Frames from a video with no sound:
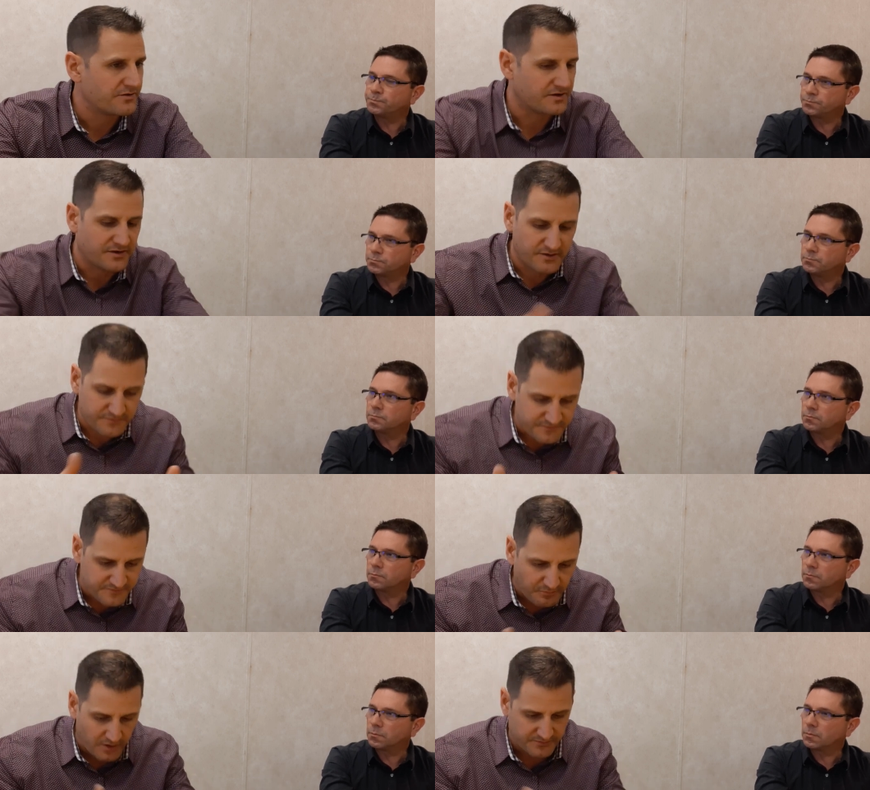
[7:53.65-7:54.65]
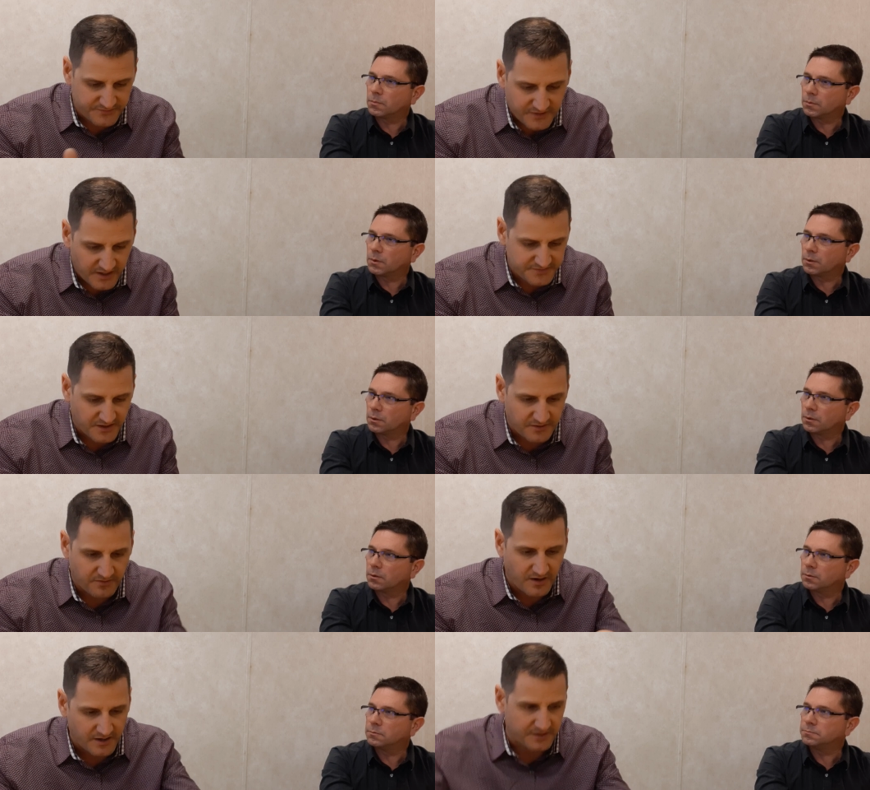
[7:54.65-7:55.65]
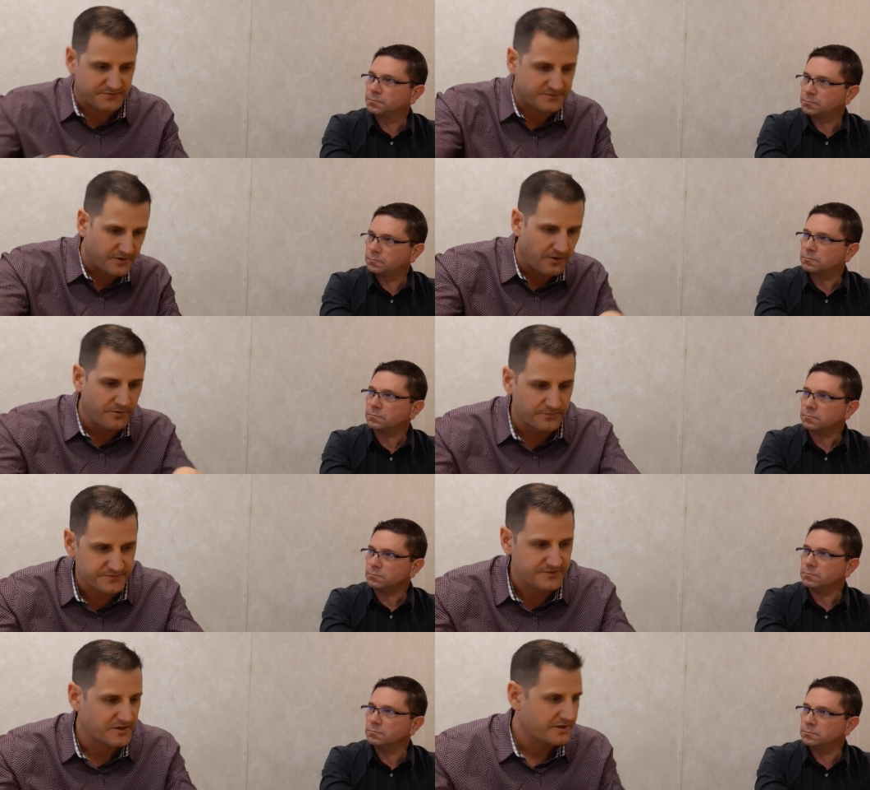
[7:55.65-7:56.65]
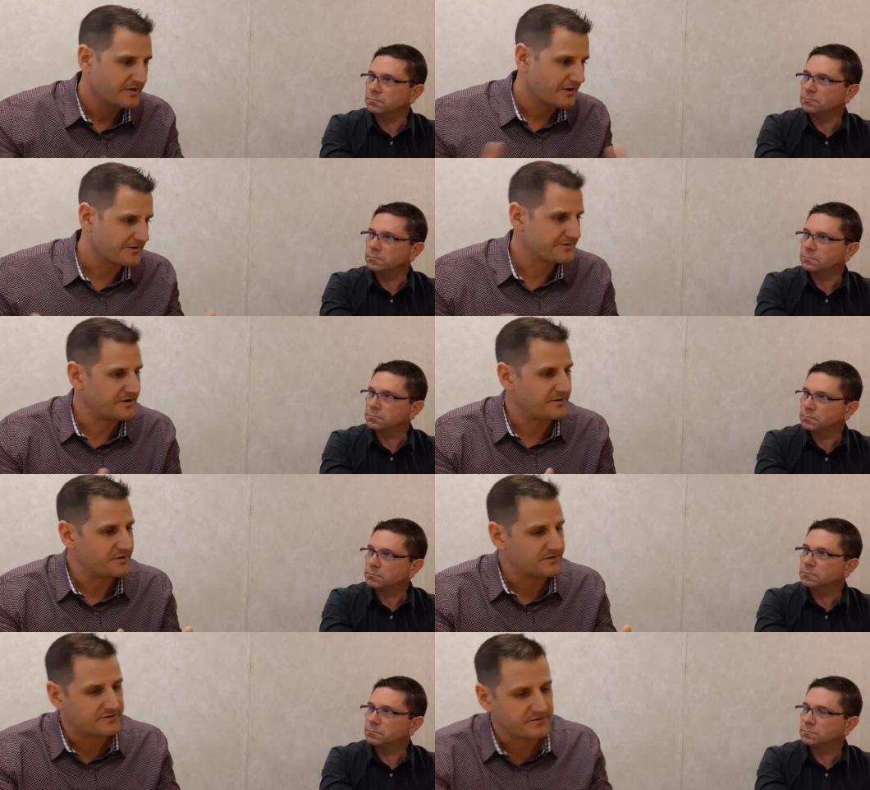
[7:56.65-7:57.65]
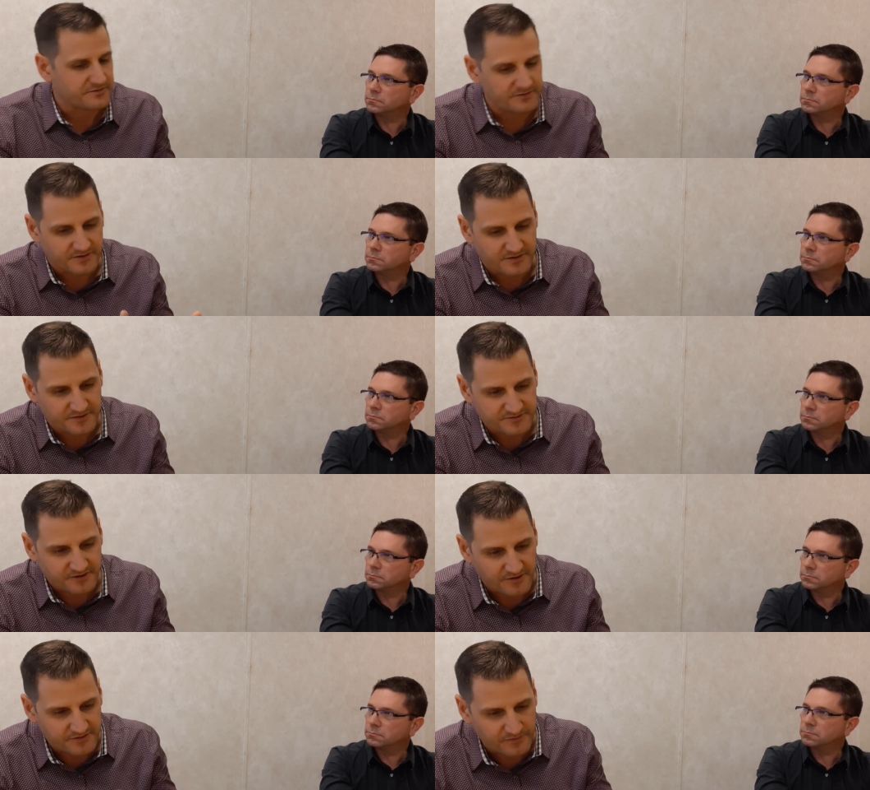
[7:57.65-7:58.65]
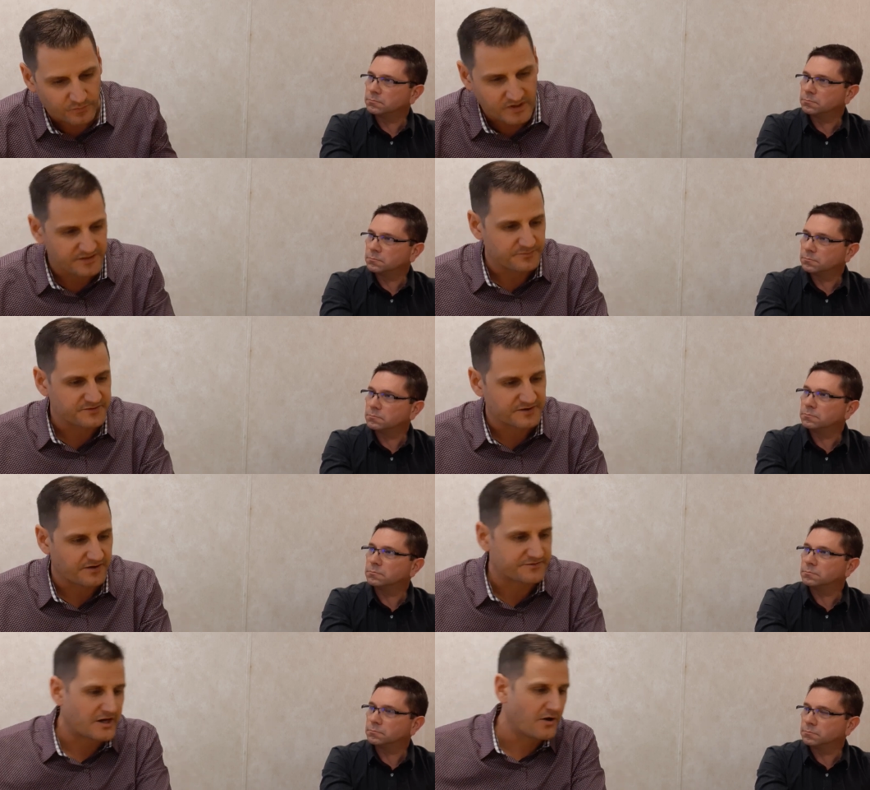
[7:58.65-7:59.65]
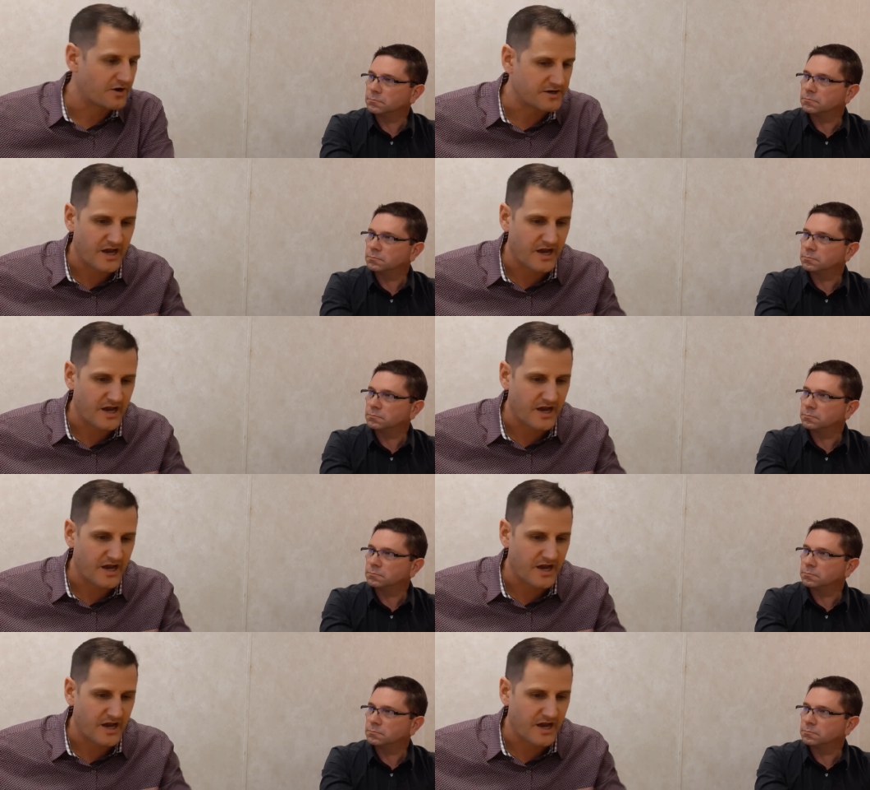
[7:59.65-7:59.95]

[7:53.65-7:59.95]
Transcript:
Speaker 1: The smaller sized interlocking stones are seeming to, are starting to weed themselves out, and